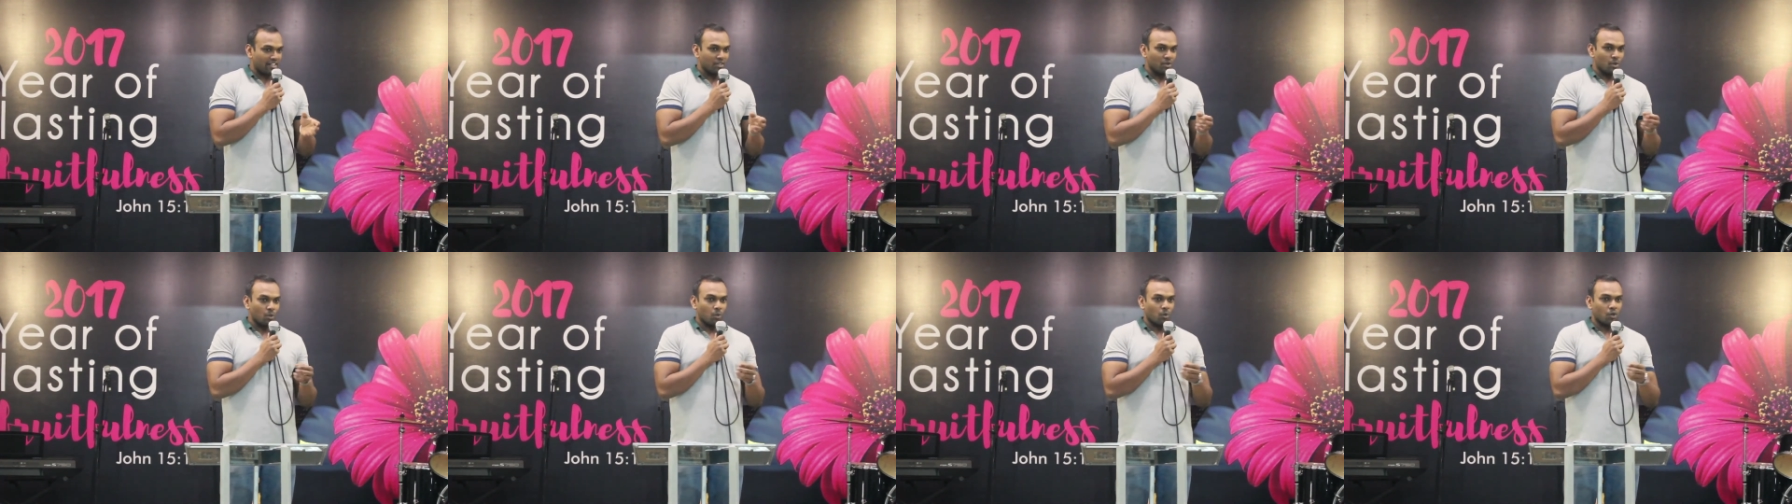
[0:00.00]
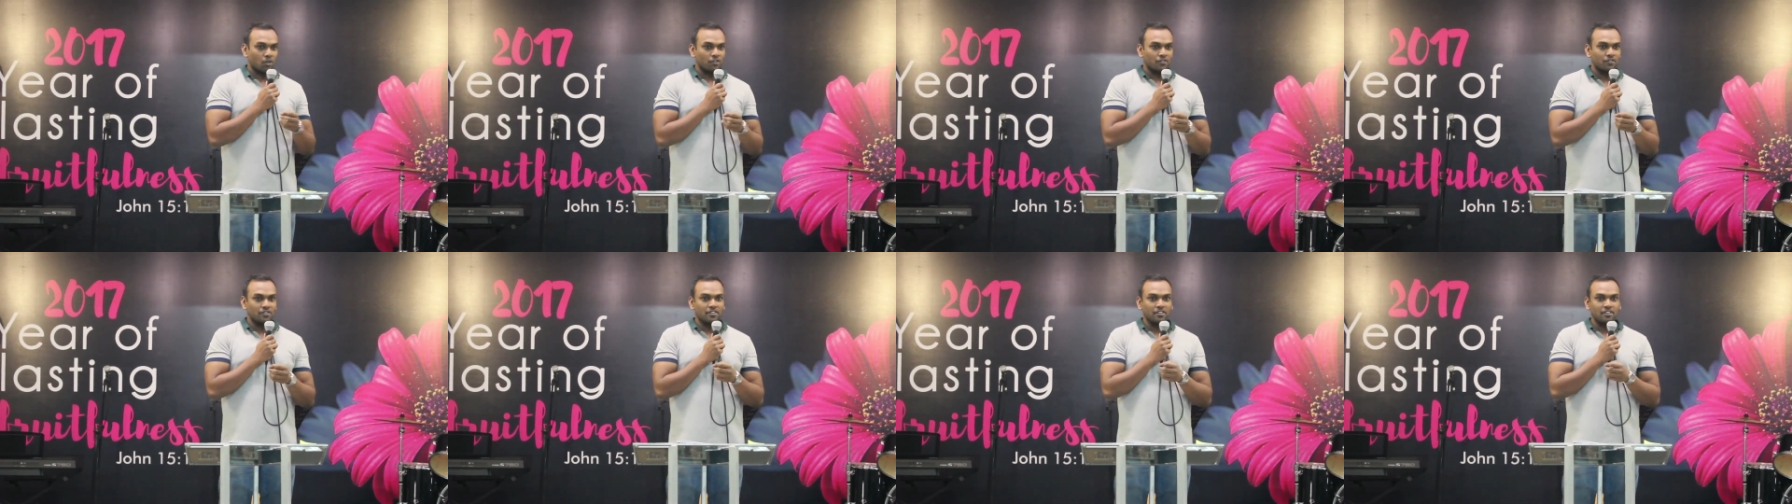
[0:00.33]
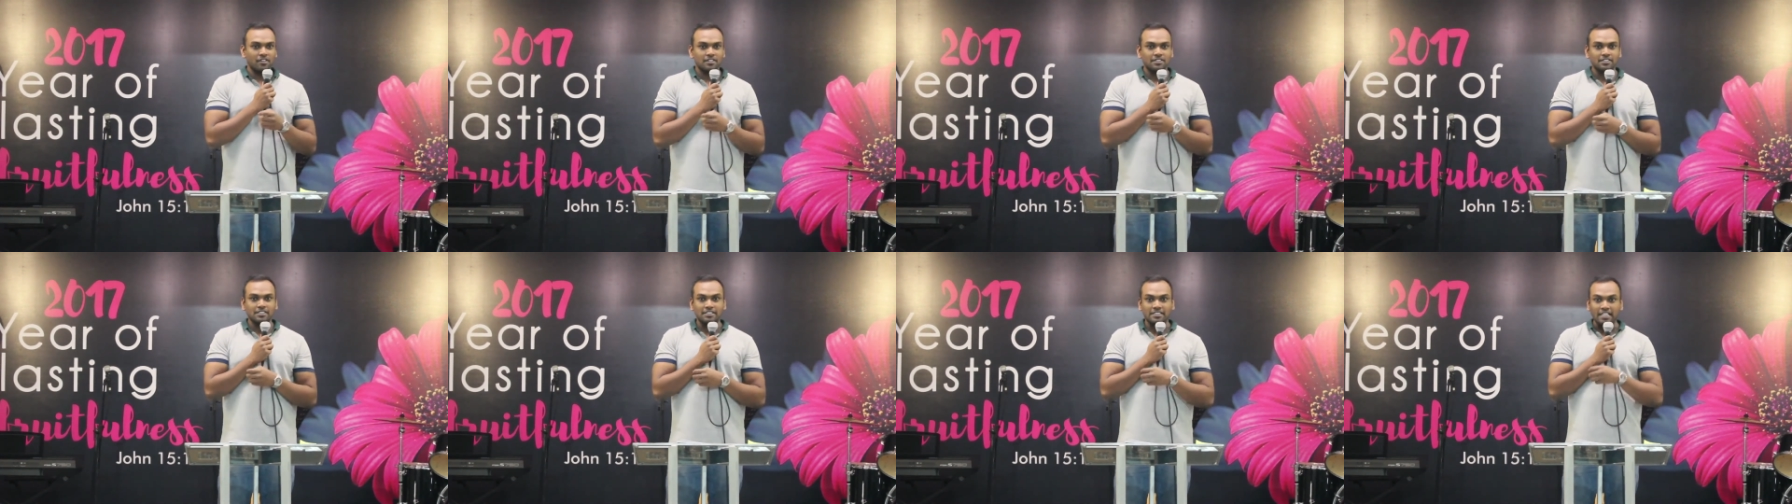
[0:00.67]
You know, one of
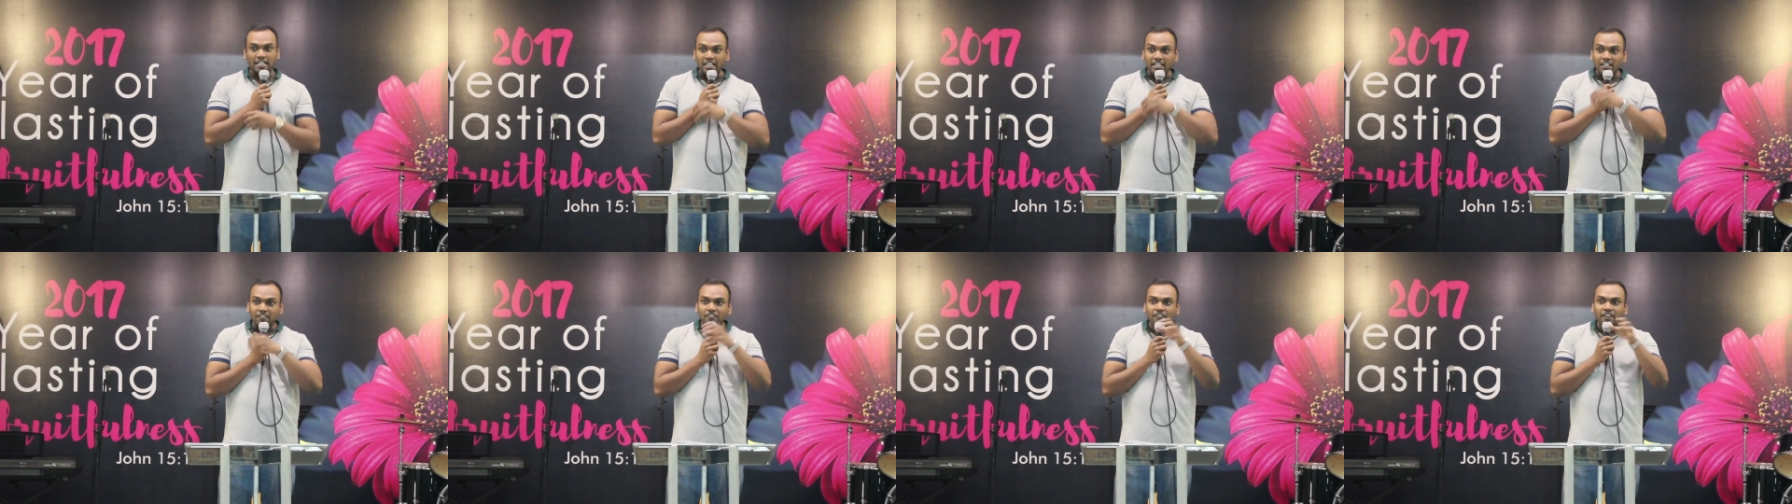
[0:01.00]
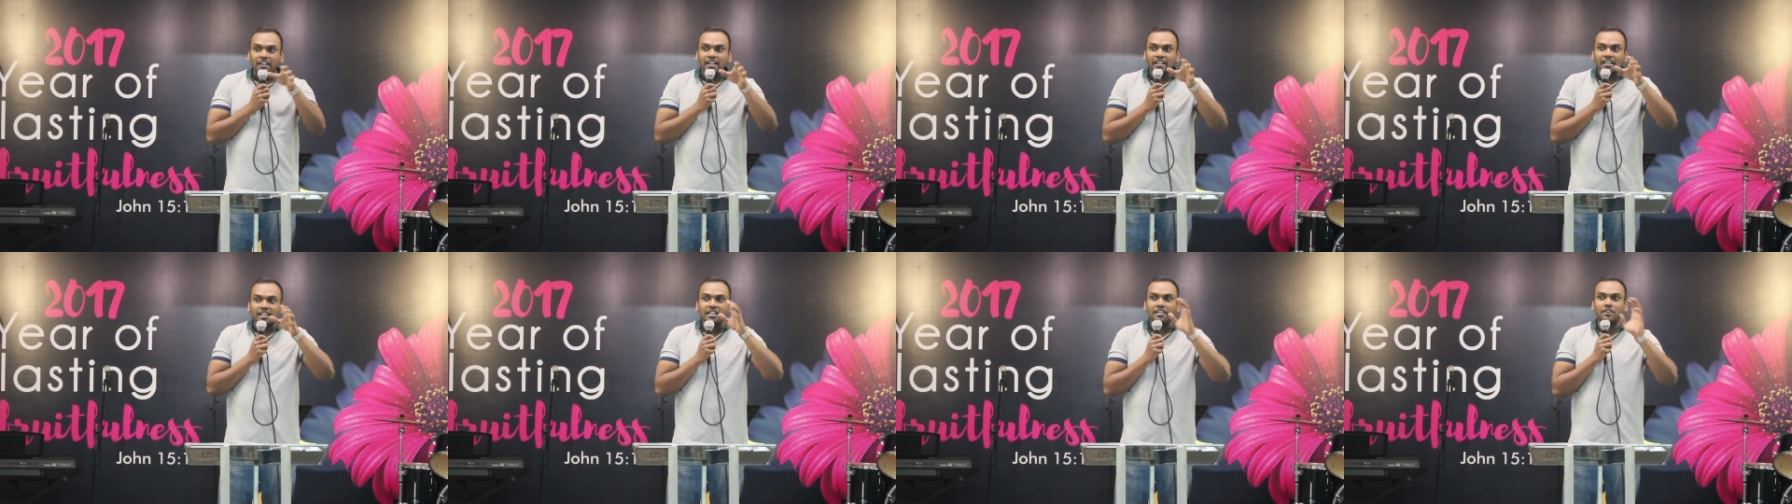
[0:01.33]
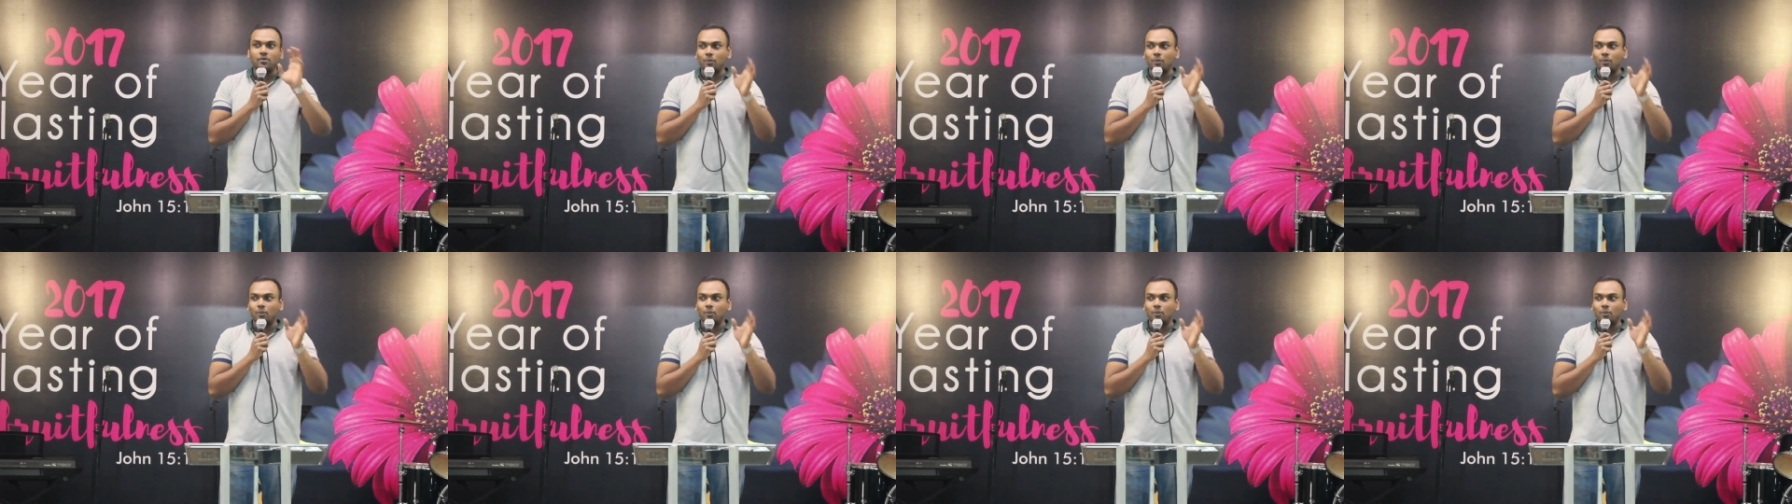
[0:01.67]
the significant